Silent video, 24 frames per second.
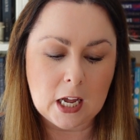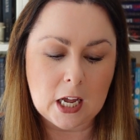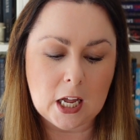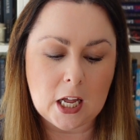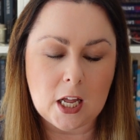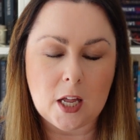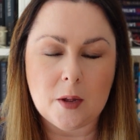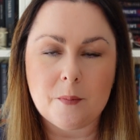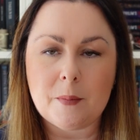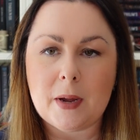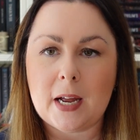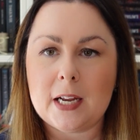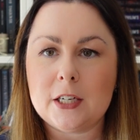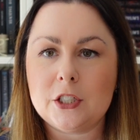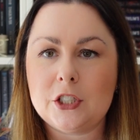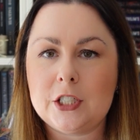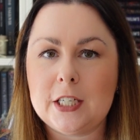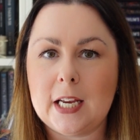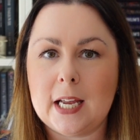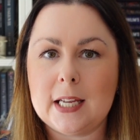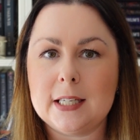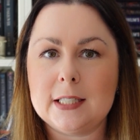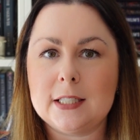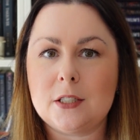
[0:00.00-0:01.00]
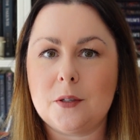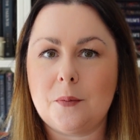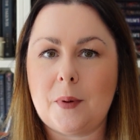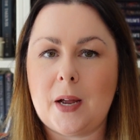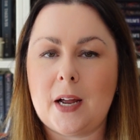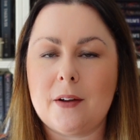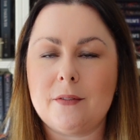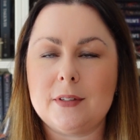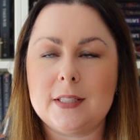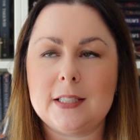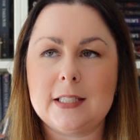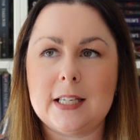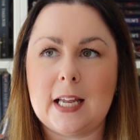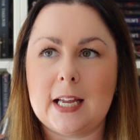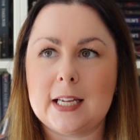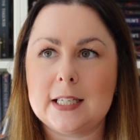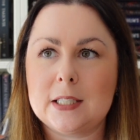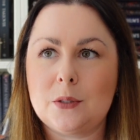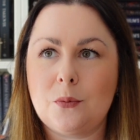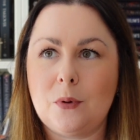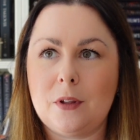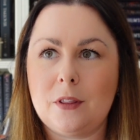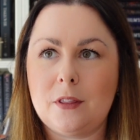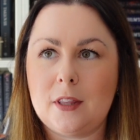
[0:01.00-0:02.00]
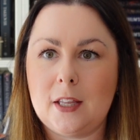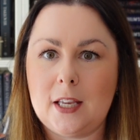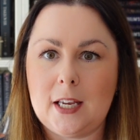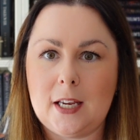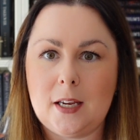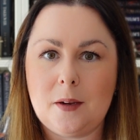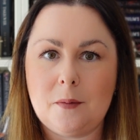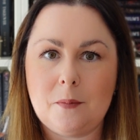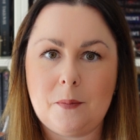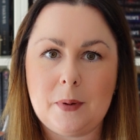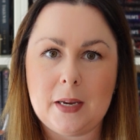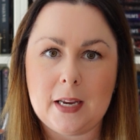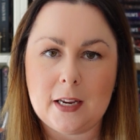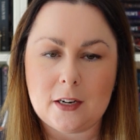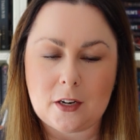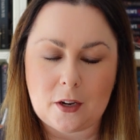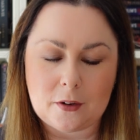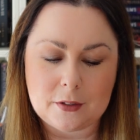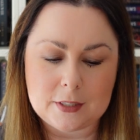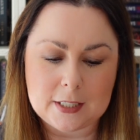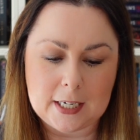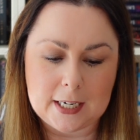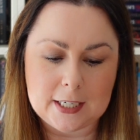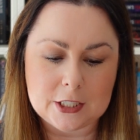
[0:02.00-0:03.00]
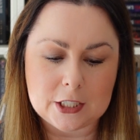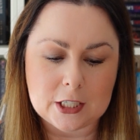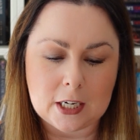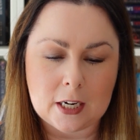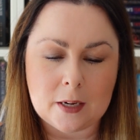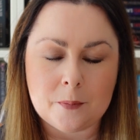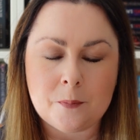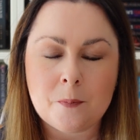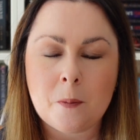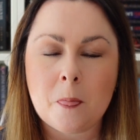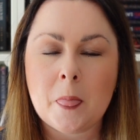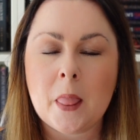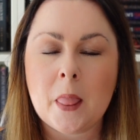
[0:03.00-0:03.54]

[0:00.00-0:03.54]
and she ends up having sex with the piano teacher.